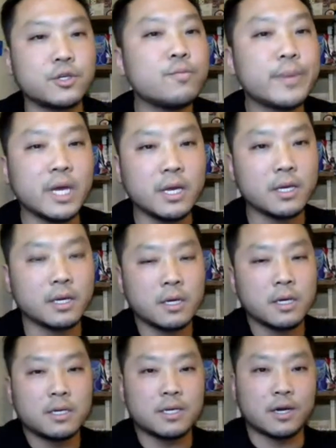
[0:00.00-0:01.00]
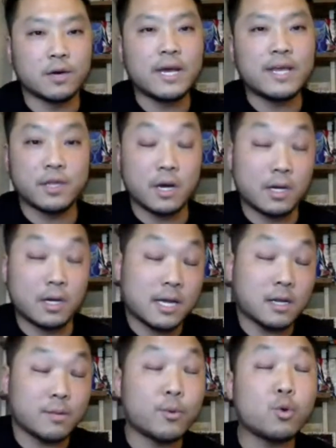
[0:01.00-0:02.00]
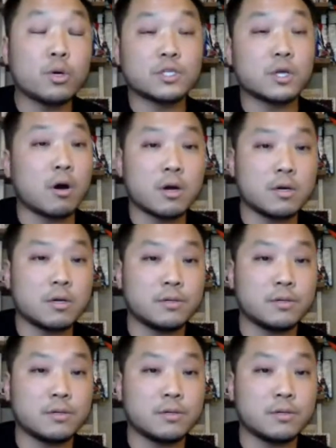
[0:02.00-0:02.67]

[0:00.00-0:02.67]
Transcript: too big, and a lot of the ports are